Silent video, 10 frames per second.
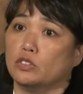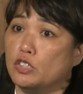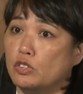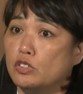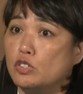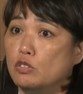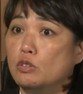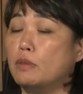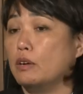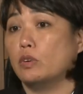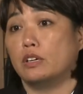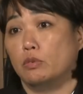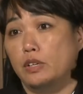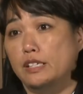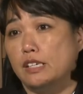church who you might want to
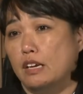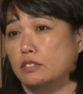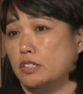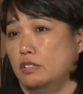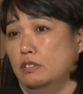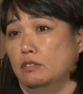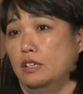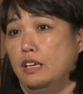reach out to.